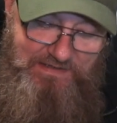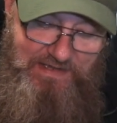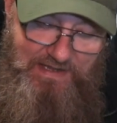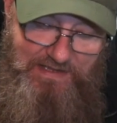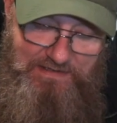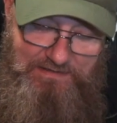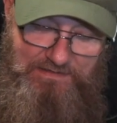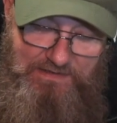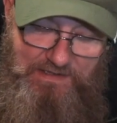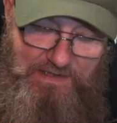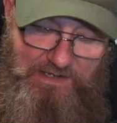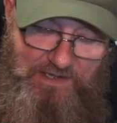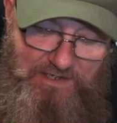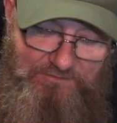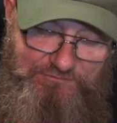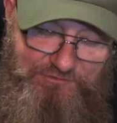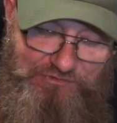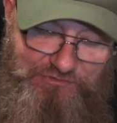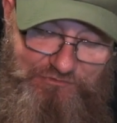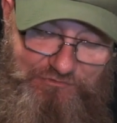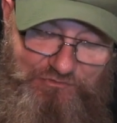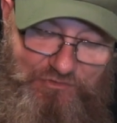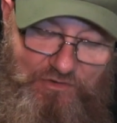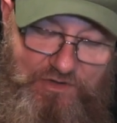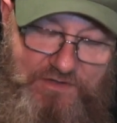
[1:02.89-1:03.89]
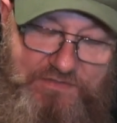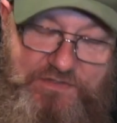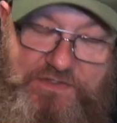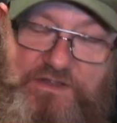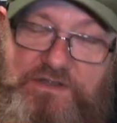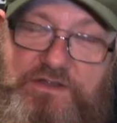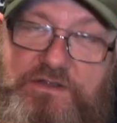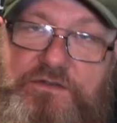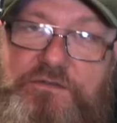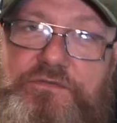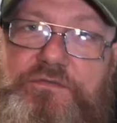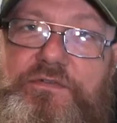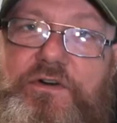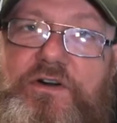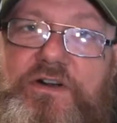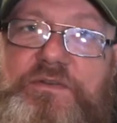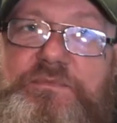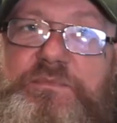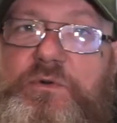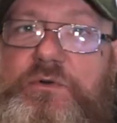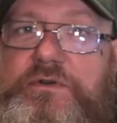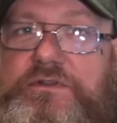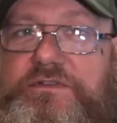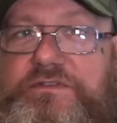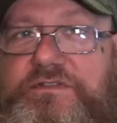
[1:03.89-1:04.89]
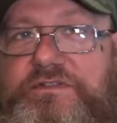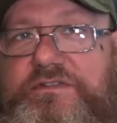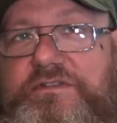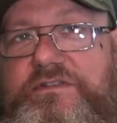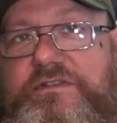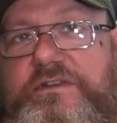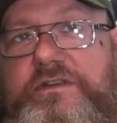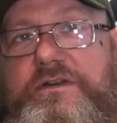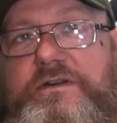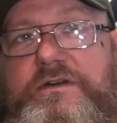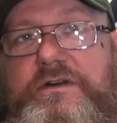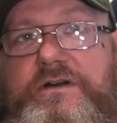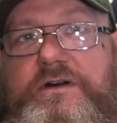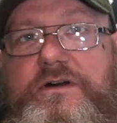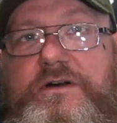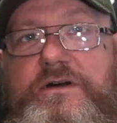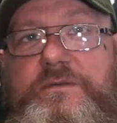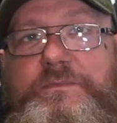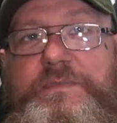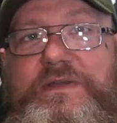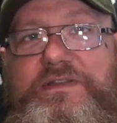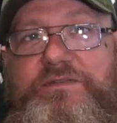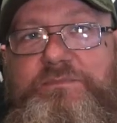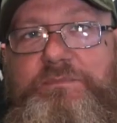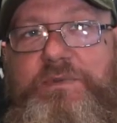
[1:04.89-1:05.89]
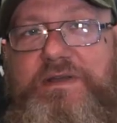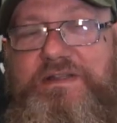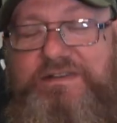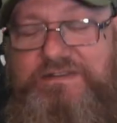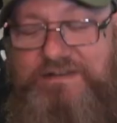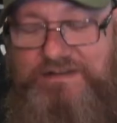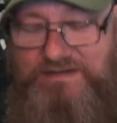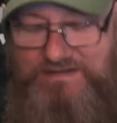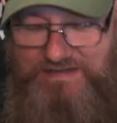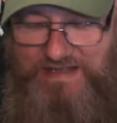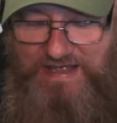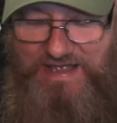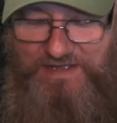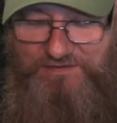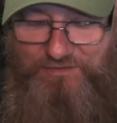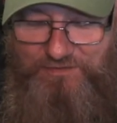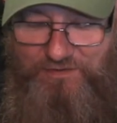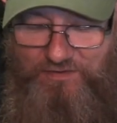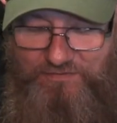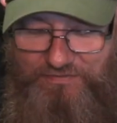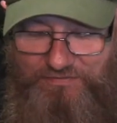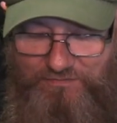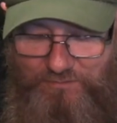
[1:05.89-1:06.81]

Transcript: Now, I've just tried the 5 points Best Bitter and I